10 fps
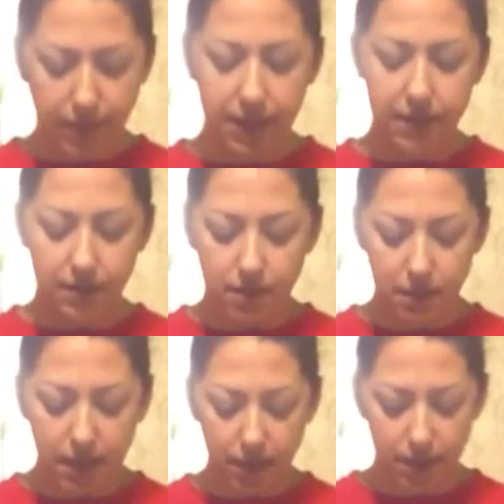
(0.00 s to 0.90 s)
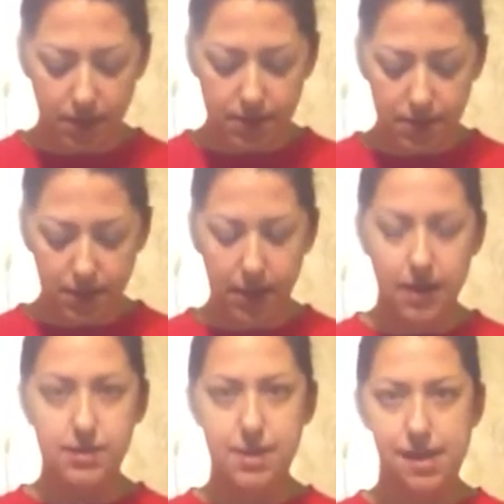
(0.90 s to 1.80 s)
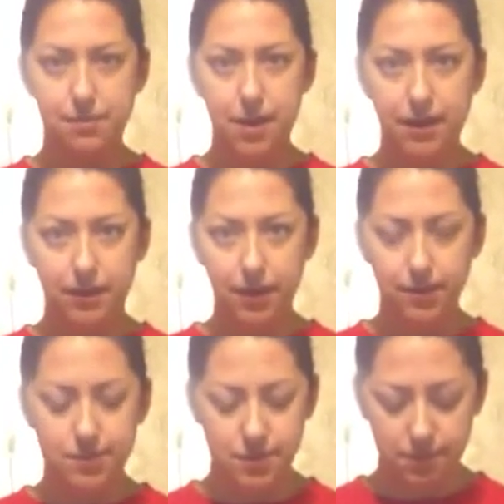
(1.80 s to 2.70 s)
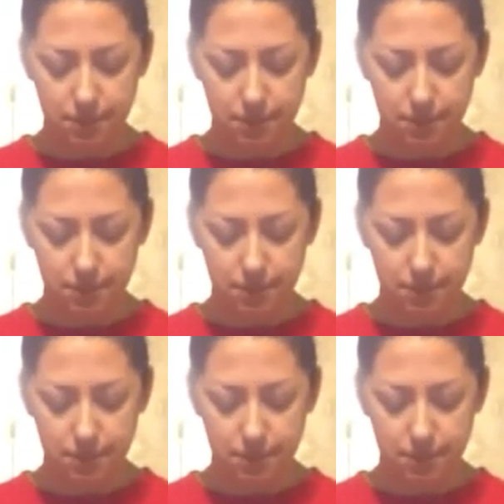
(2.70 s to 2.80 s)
get into my closet, and take my clothes.